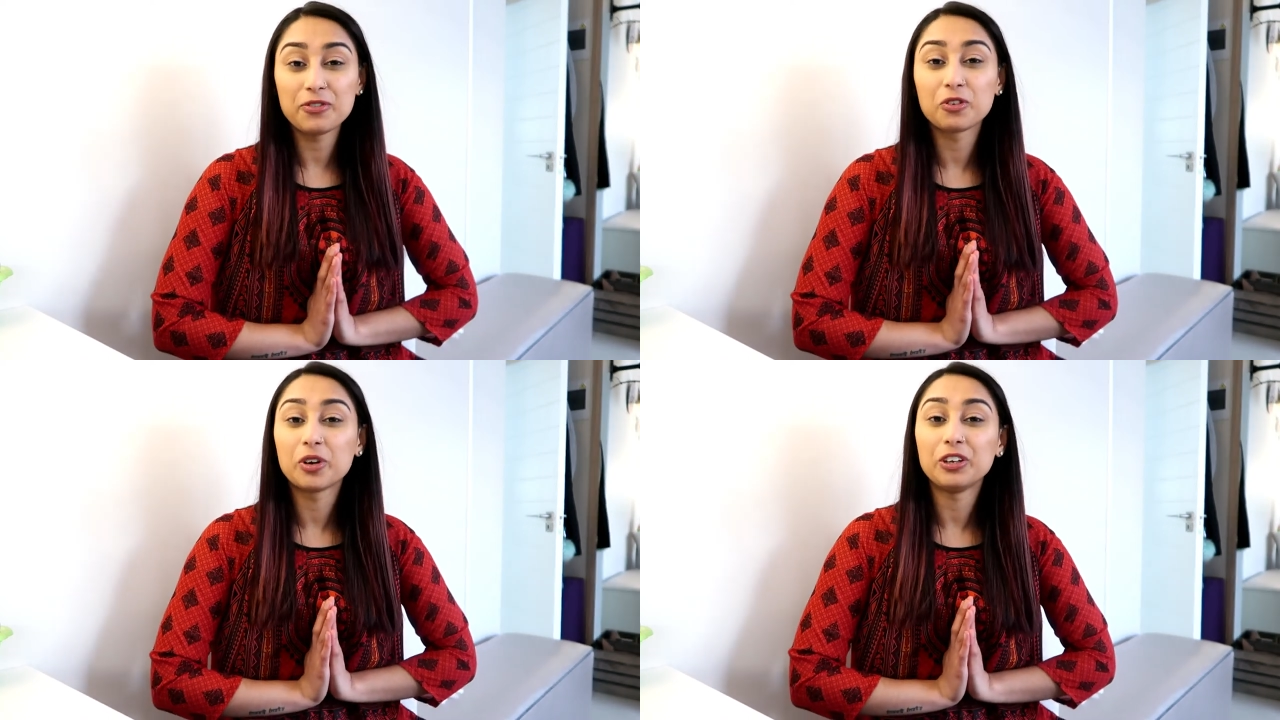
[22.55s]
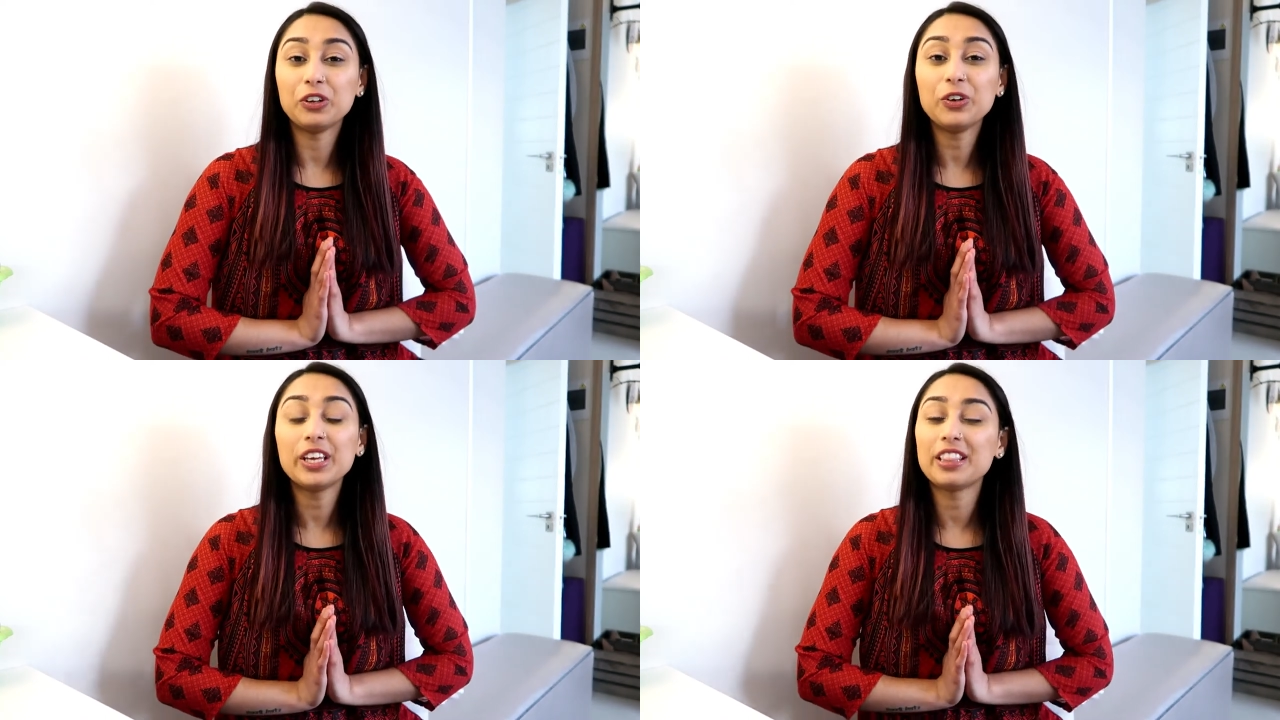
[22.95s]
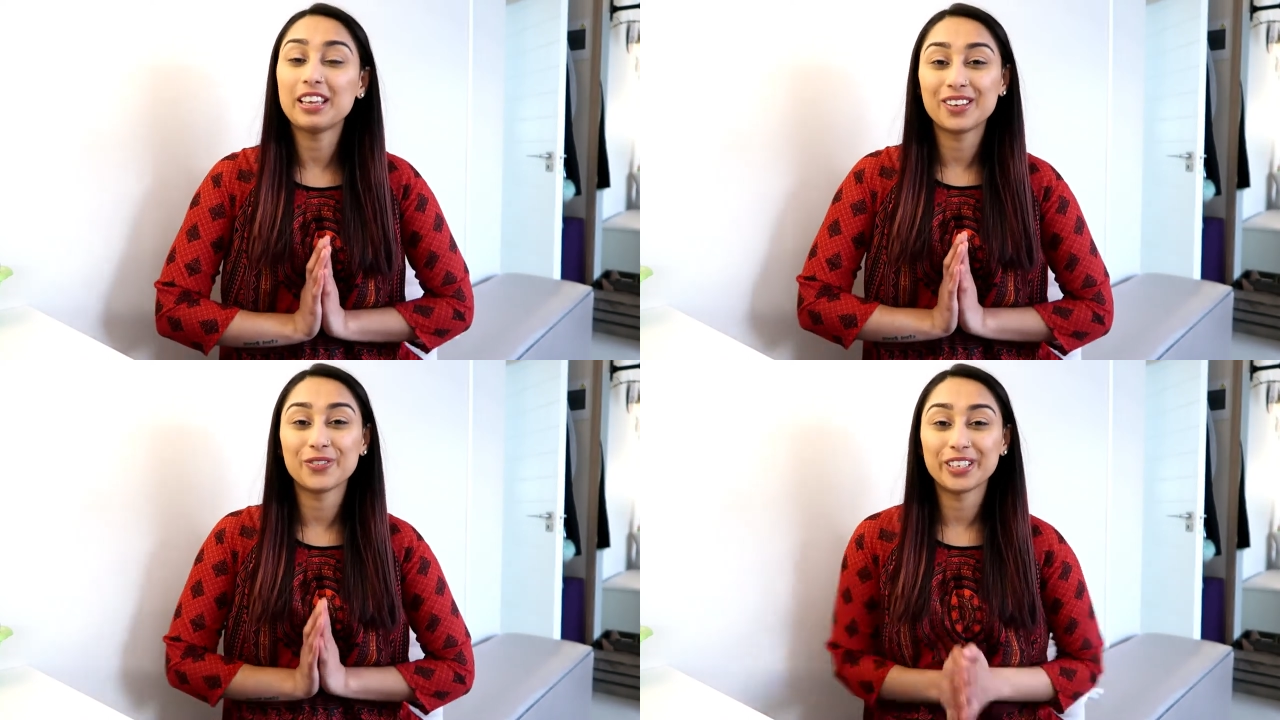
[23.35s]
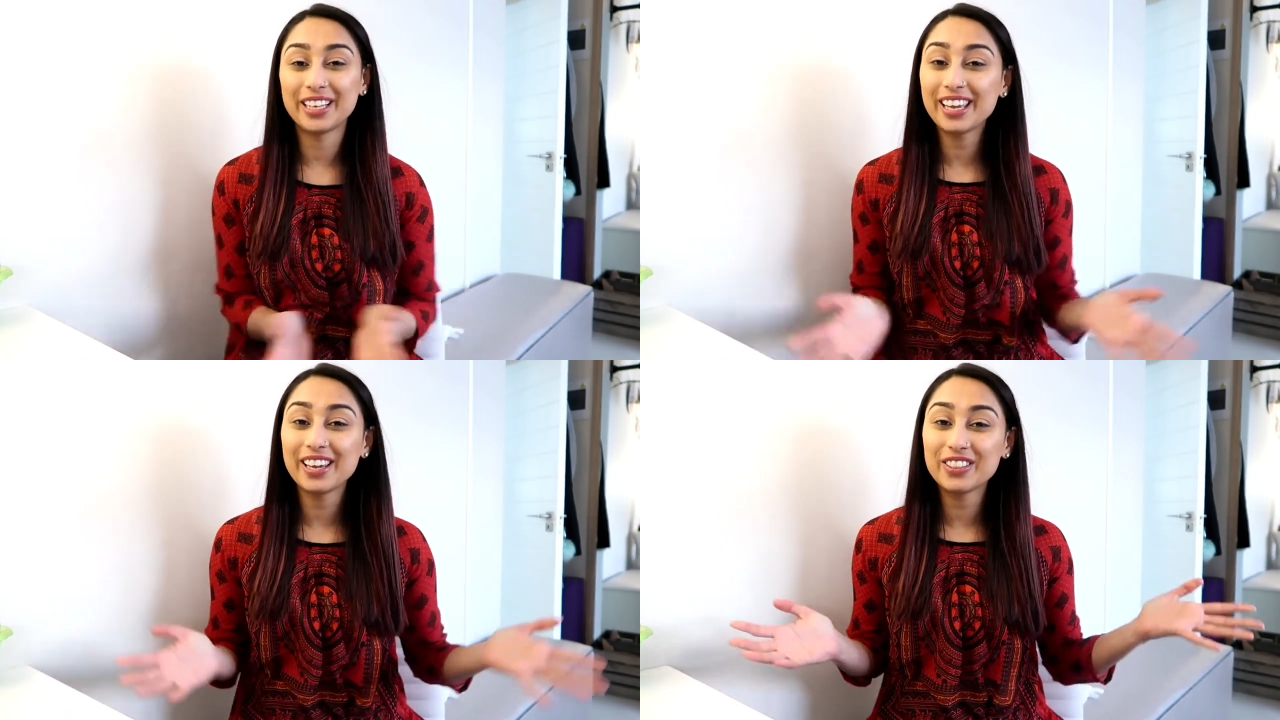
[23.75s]
If you're new here, thank you for
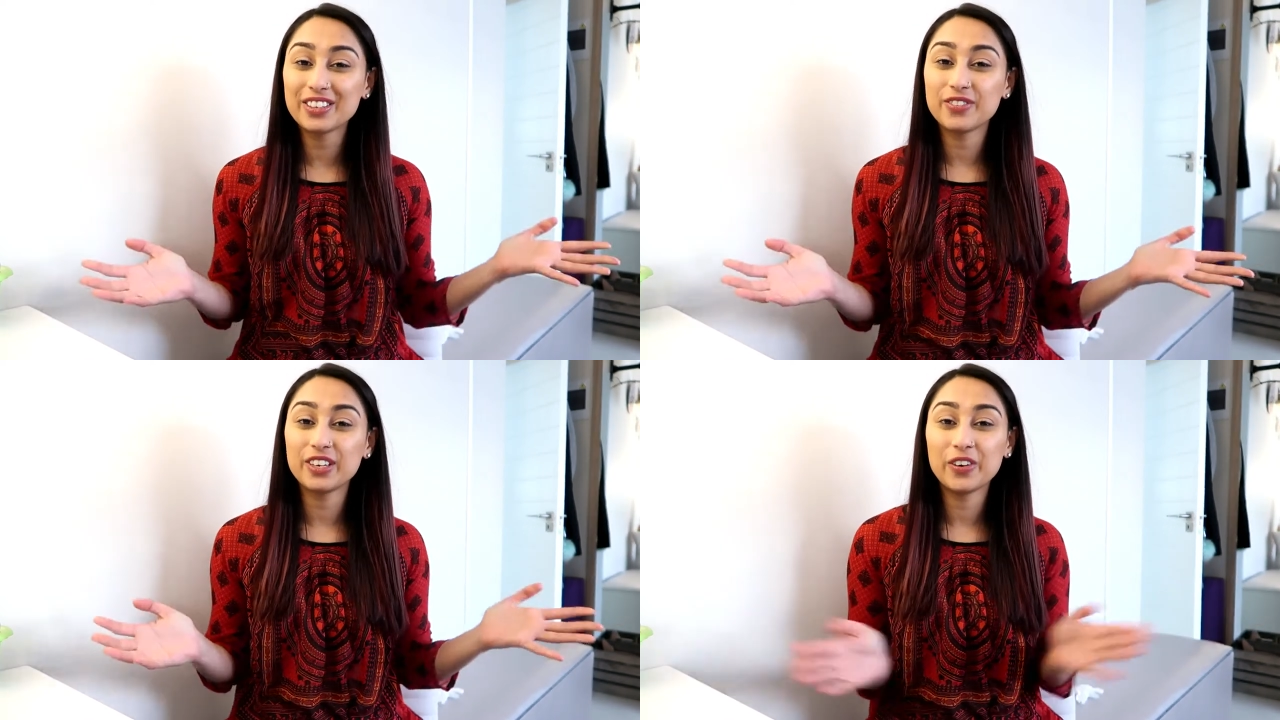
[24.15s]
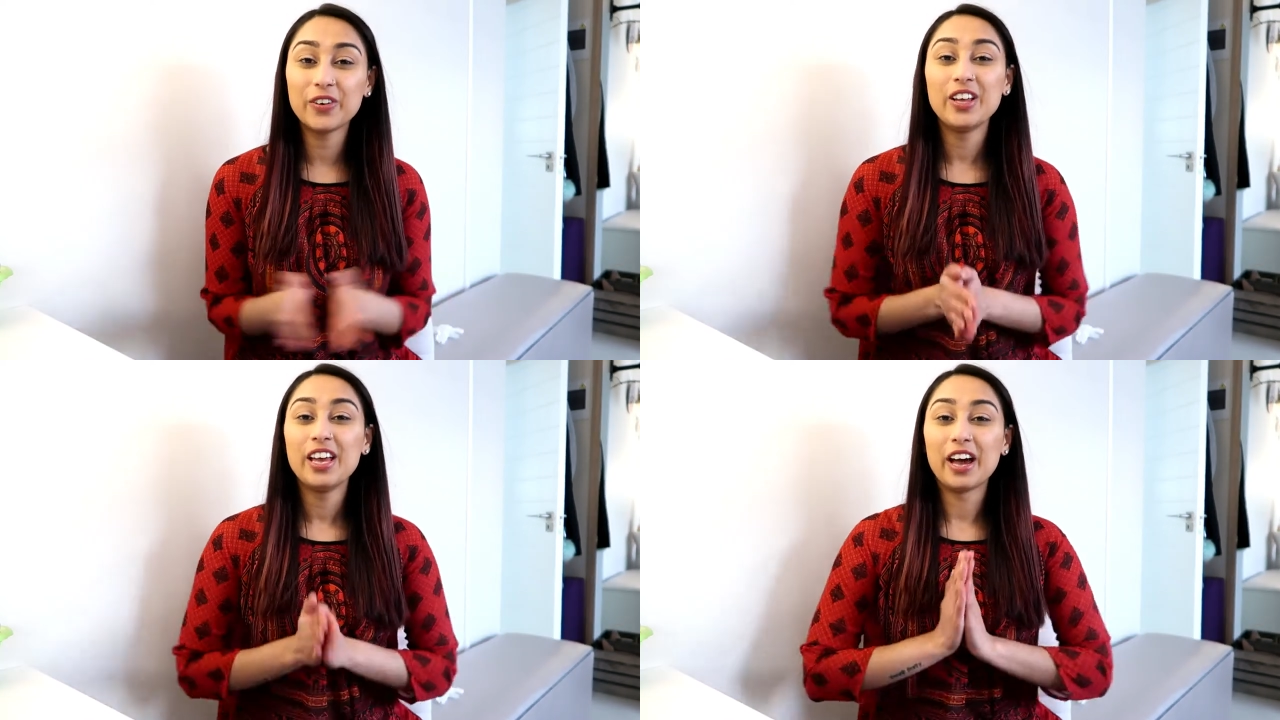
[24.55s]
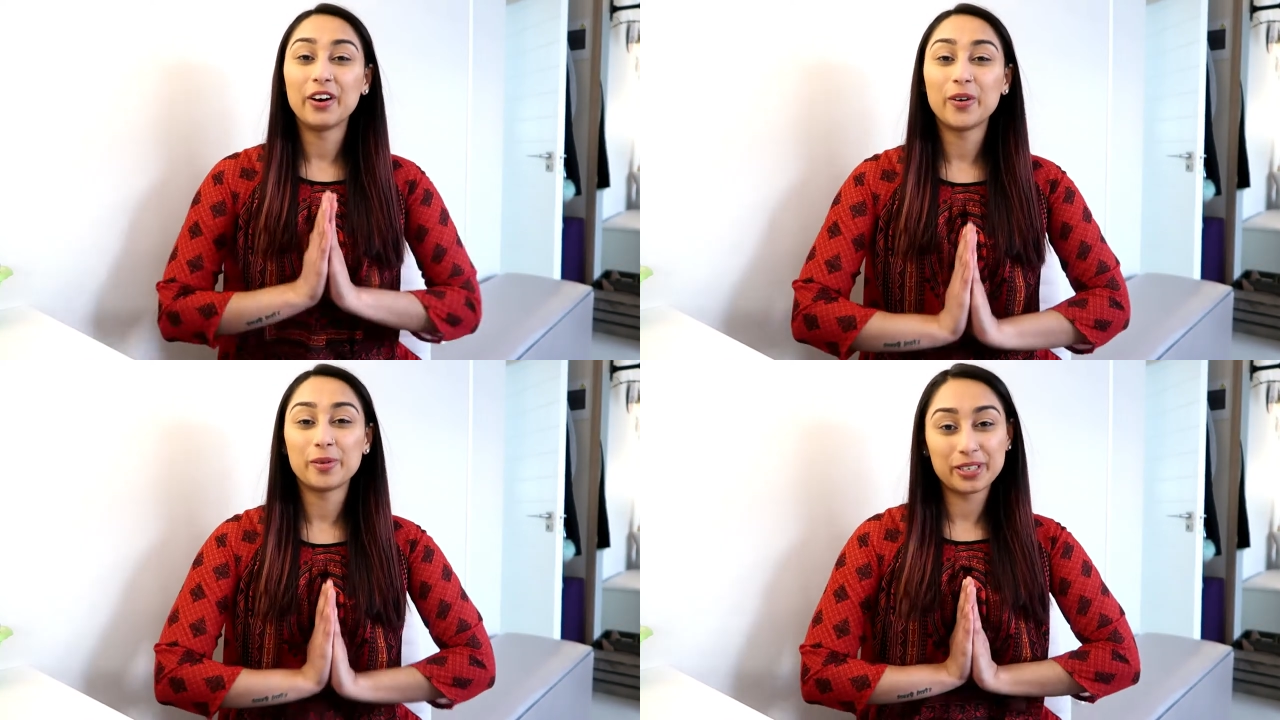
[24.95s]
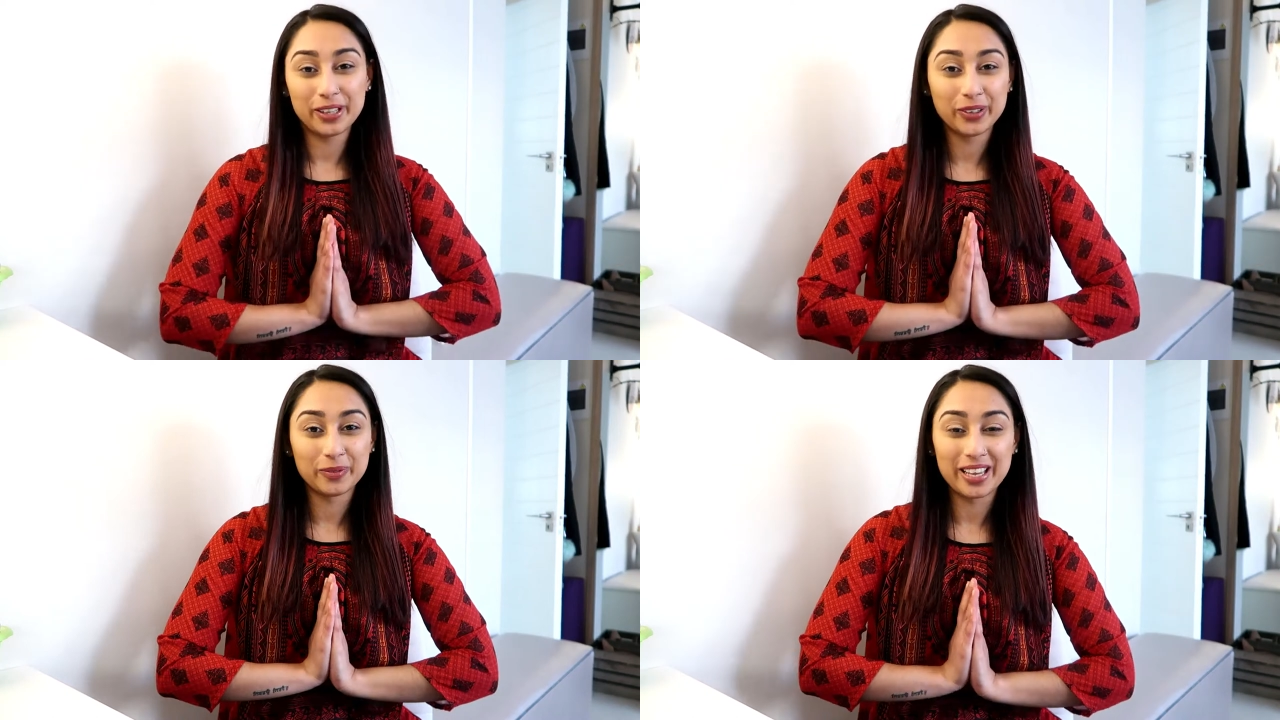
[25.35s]
clicking on this video. I don't know why I'm
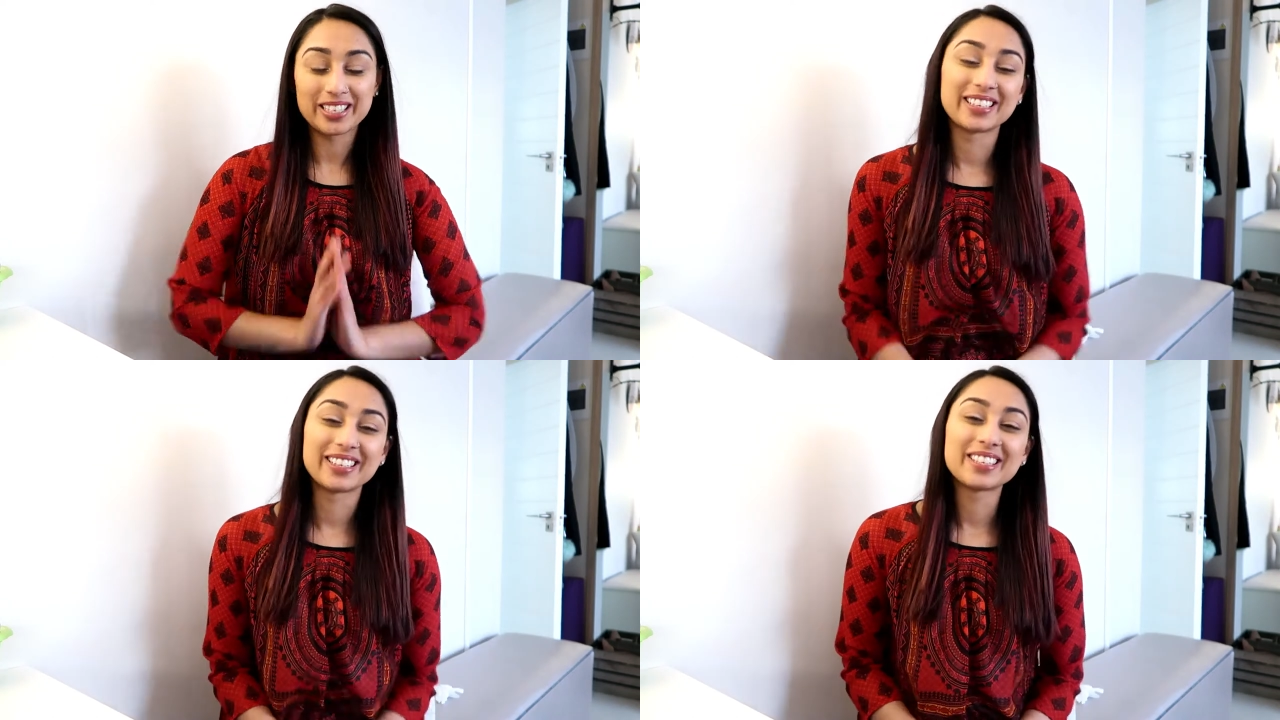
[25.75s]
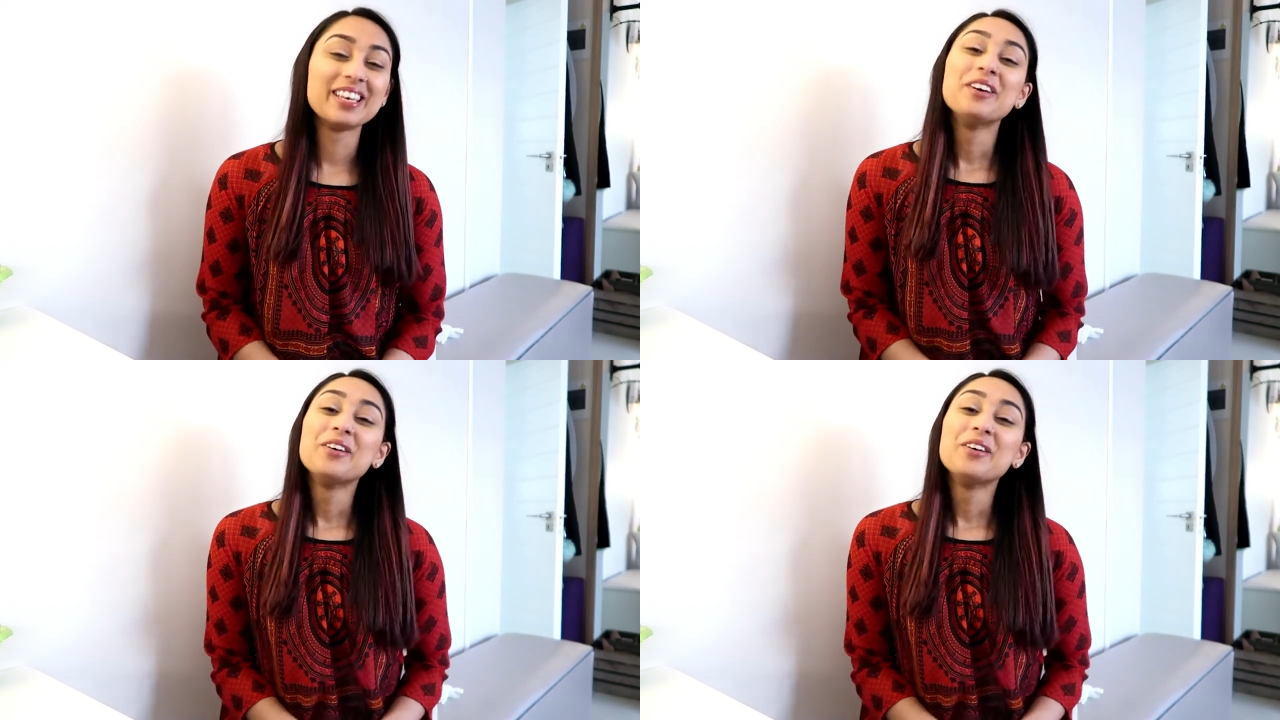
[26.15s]
still holding my hands like this.